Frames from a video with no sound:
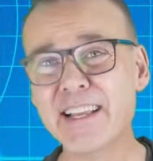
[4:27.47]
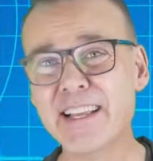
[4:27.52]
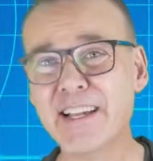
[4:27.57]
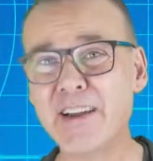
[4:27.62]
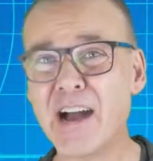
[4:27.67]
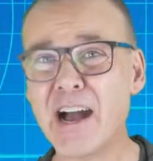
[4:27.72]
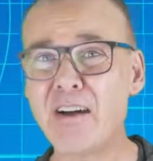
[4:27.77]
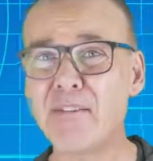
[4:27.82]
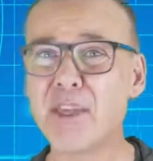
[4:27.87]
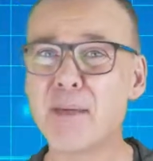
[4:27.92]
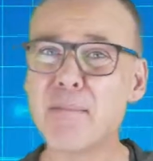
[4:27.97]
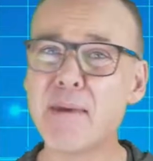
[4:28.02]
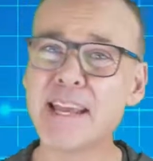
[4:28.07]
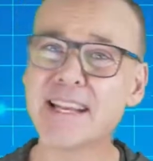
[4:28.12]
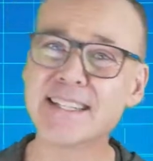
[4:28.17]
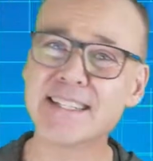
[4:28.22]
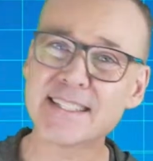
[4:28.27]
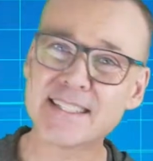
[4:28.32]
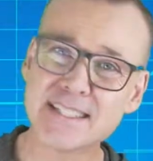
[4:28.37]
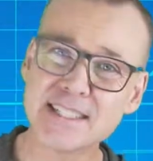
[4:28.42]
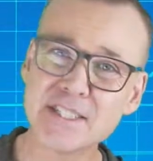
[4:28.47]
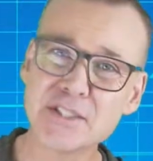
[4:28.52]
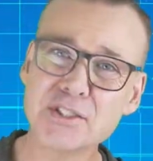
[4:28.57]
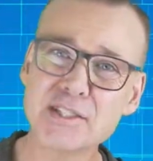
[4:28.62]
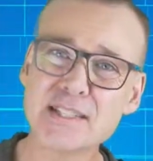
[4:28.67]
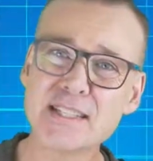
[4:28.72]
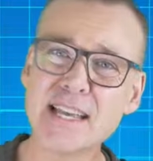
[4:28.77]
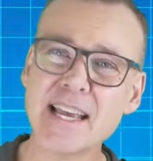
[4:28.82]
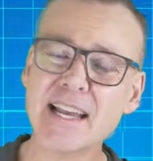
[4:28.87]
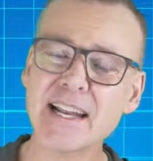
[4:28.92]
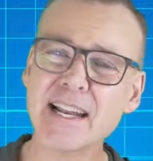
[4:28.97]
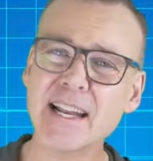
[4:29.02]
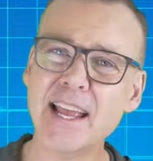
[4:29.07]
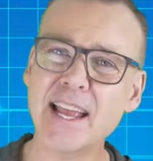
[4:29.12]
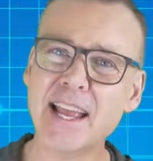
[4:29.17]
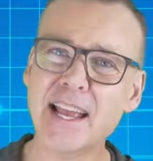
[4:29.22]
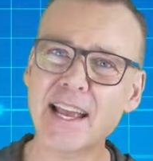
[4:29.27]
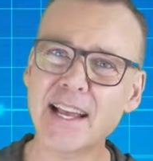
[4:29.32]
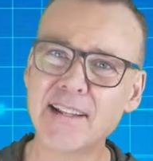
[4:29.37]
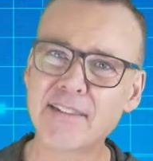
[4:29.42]
how they make decisions
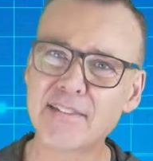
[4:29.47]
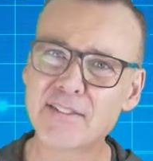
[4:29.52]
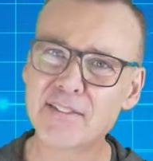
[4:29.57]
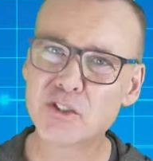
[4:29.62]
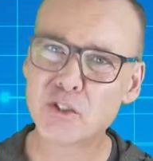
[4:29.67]
and